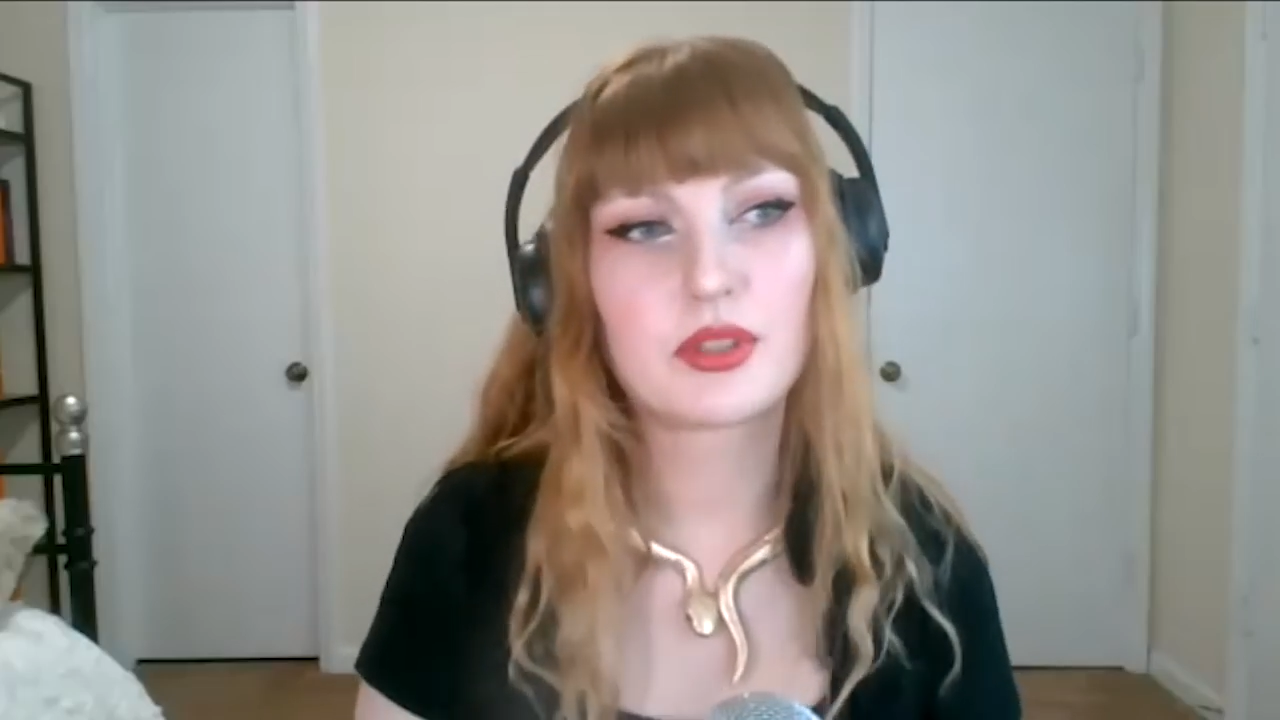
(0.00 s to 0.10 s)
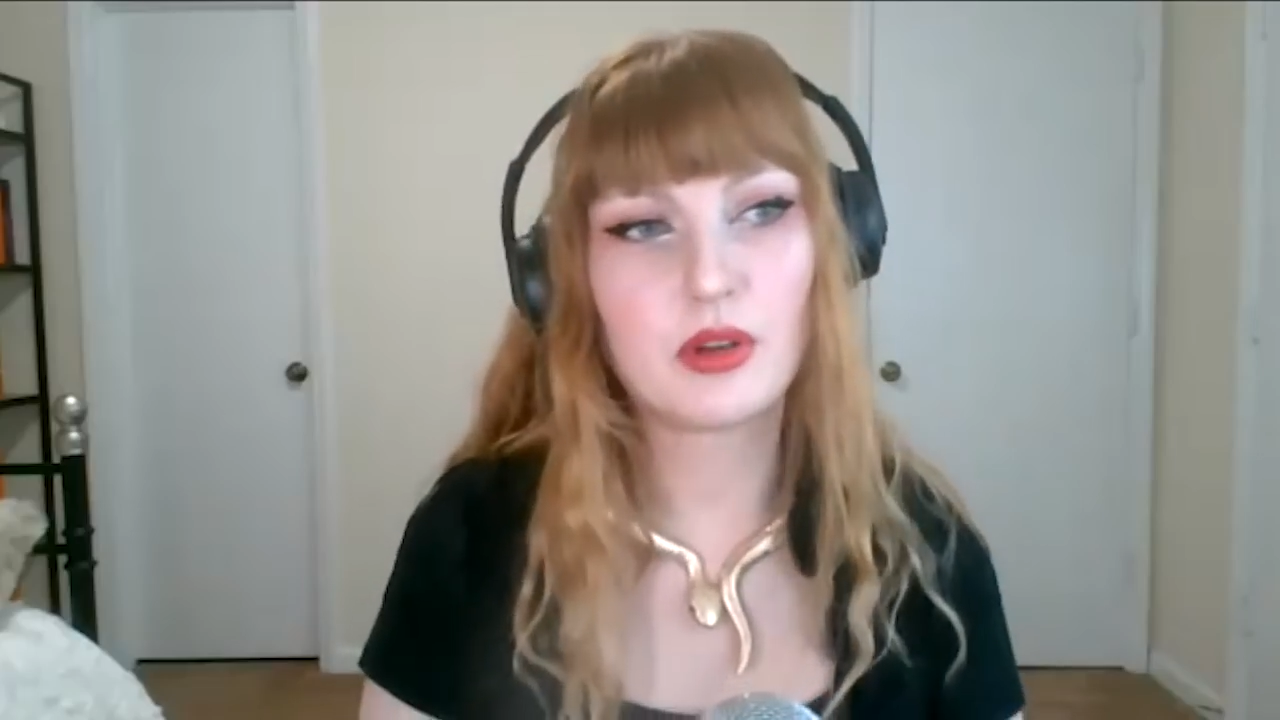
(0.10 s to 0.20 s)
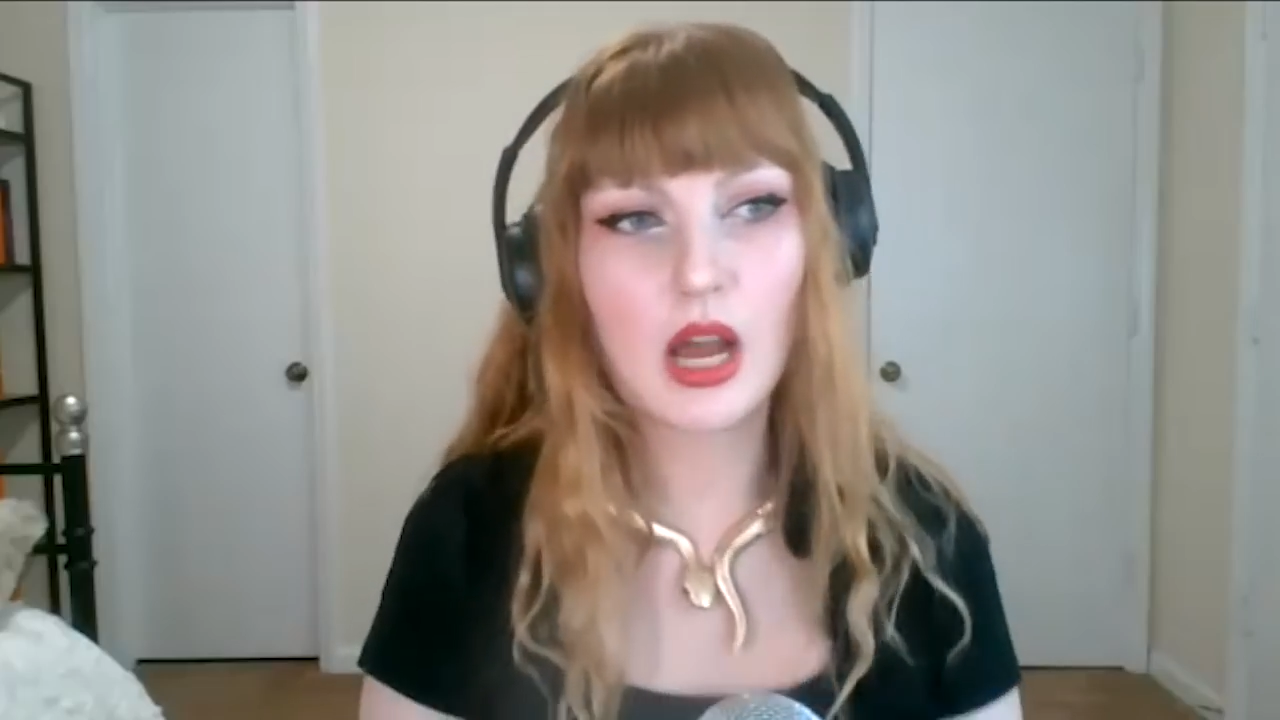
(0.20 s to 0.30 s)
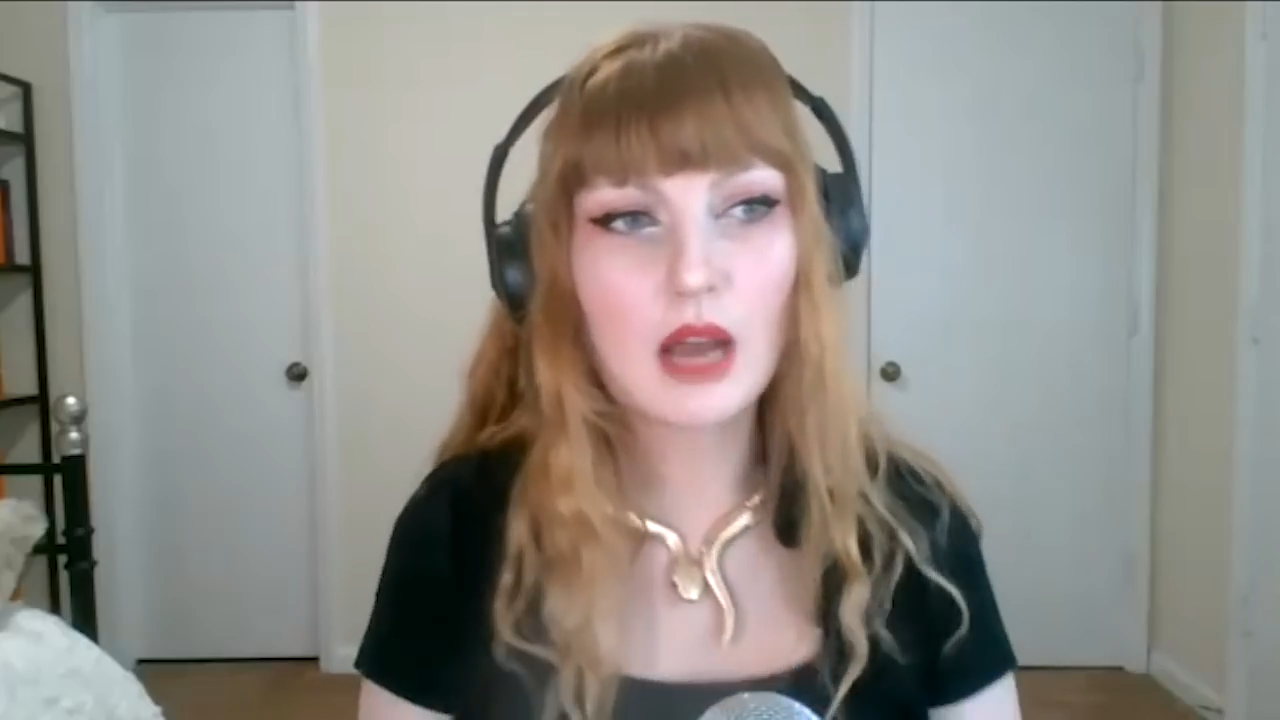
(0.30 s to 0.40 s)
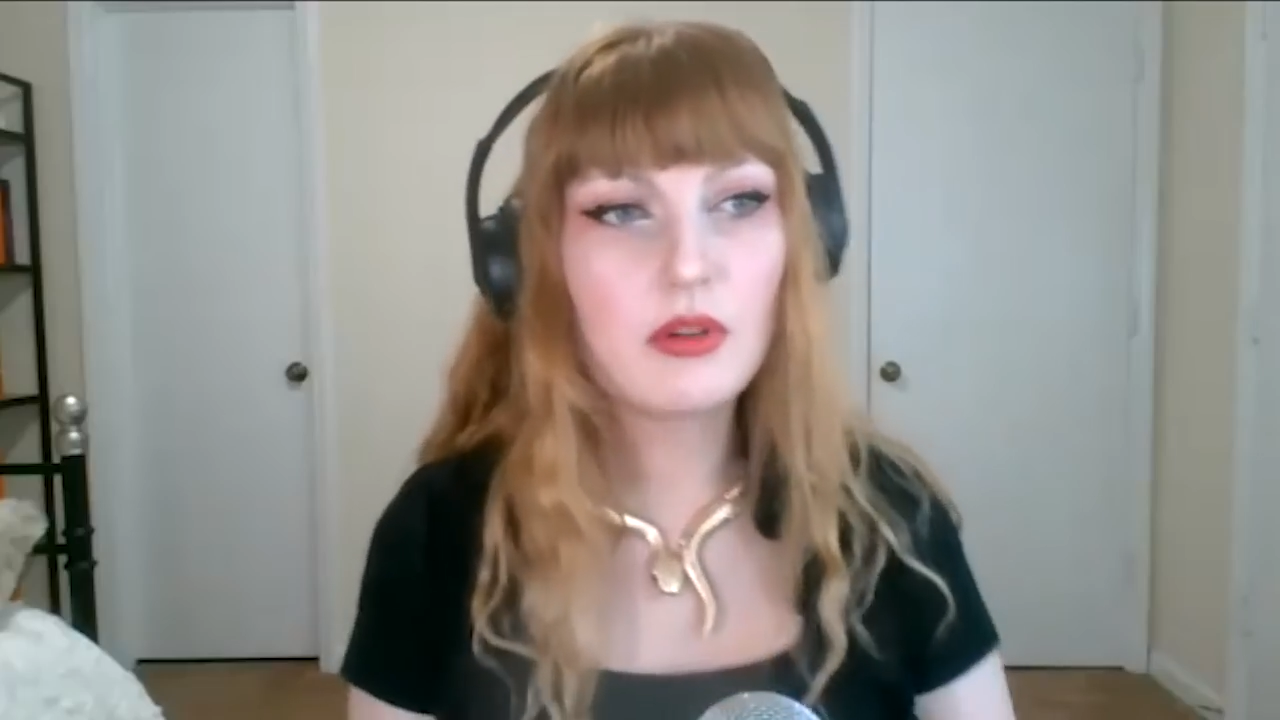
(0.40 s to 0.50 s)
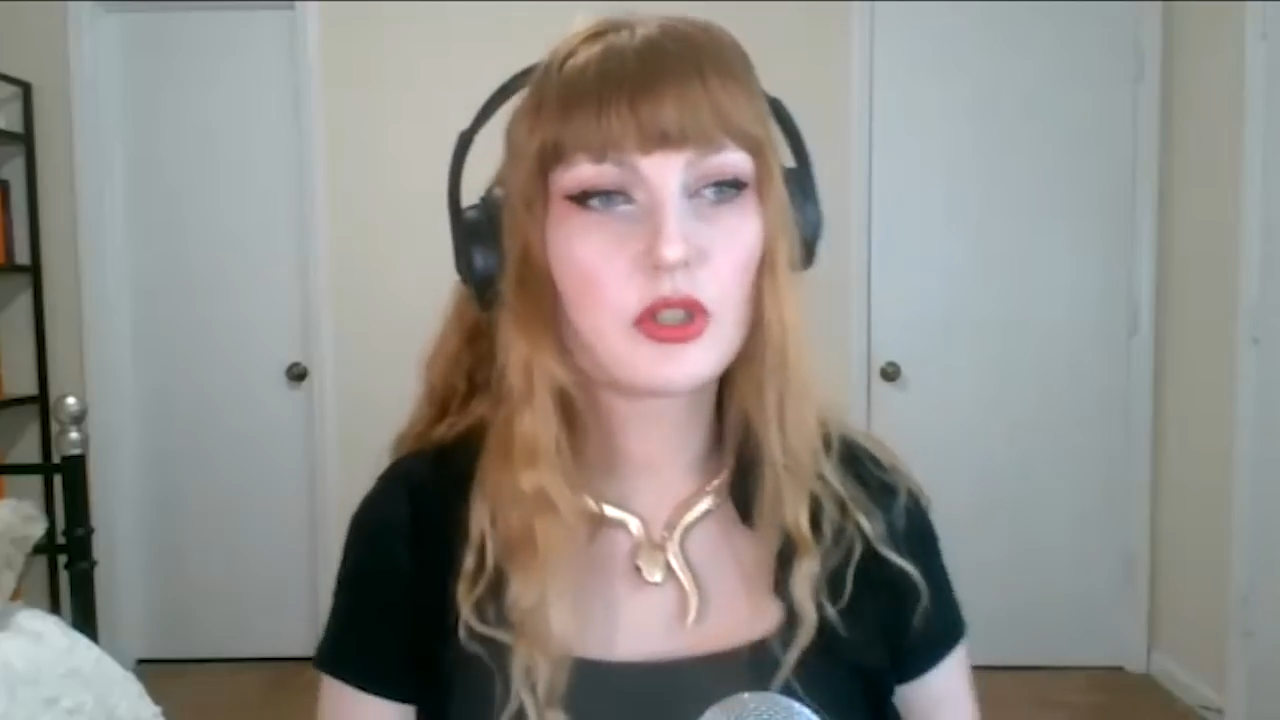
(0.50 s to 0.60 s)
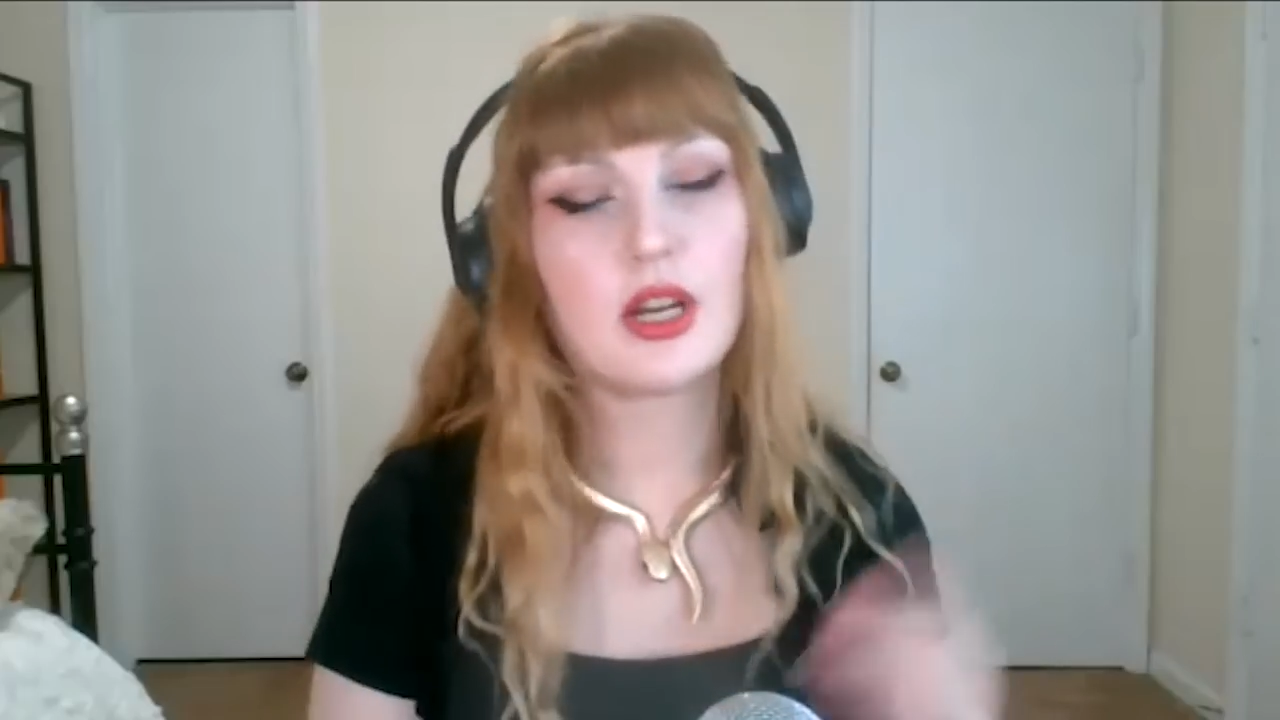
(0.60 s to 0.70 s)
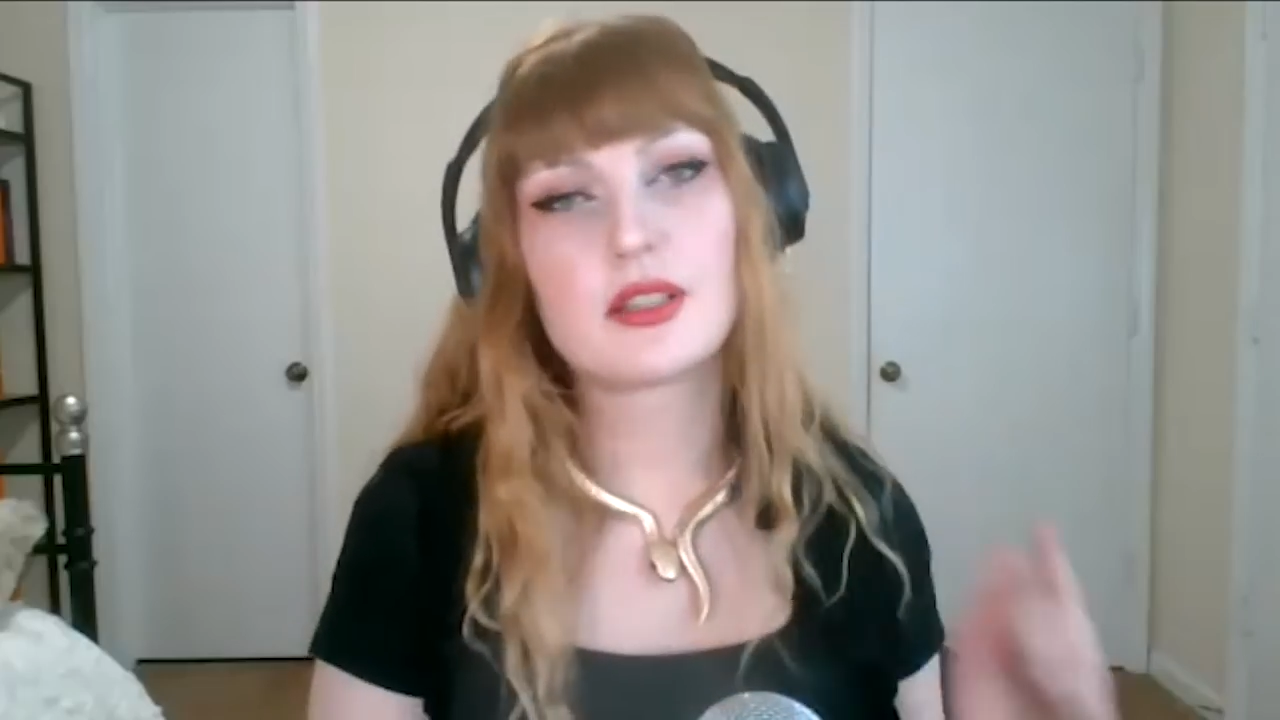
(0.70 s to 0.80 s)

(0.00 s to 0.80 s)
so I would